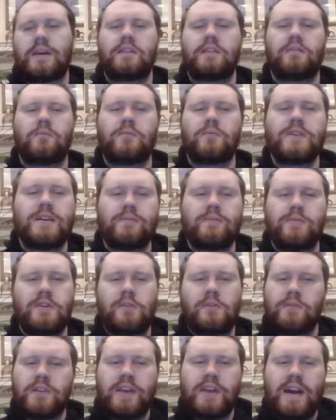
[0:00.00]
and we
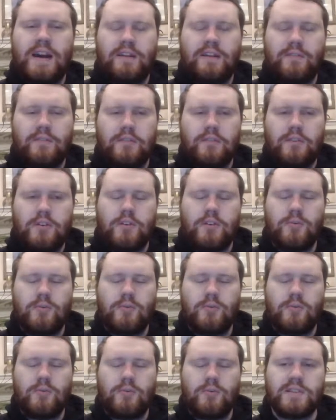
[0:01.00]
don't really have,
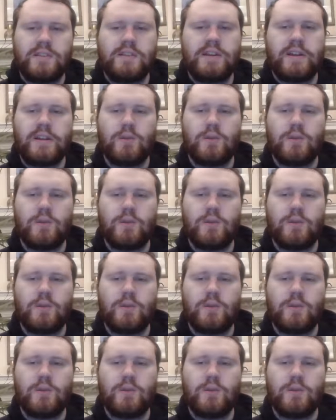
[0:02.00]
we haven't seen